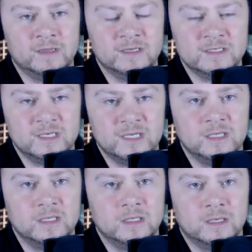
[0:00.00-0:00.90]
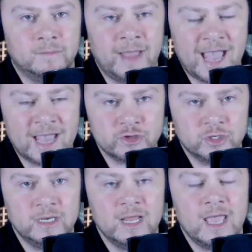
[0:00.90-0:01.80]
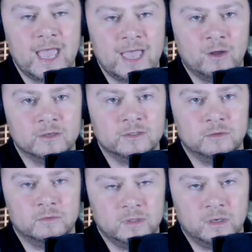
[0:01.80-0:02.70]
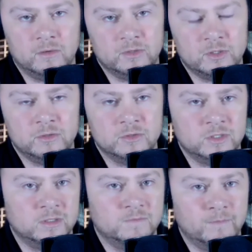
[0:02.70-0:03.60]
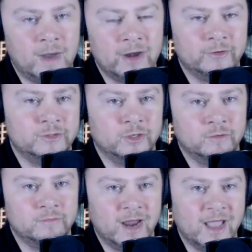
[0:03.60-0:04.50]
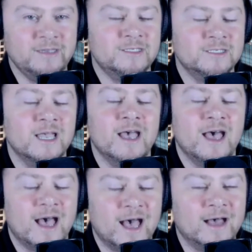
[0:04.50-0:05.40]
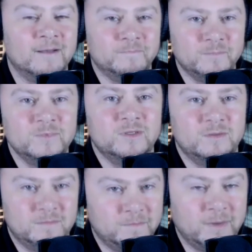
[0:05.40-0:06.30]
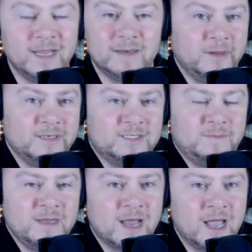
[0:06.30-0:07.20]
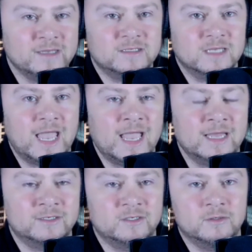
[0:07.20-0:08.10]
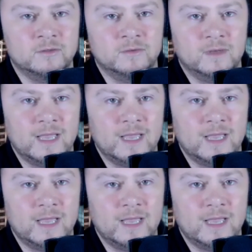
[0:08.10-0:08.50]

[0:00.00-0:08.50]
listening, compassionate, and also, to use the modern term, nice, um but to be nice and to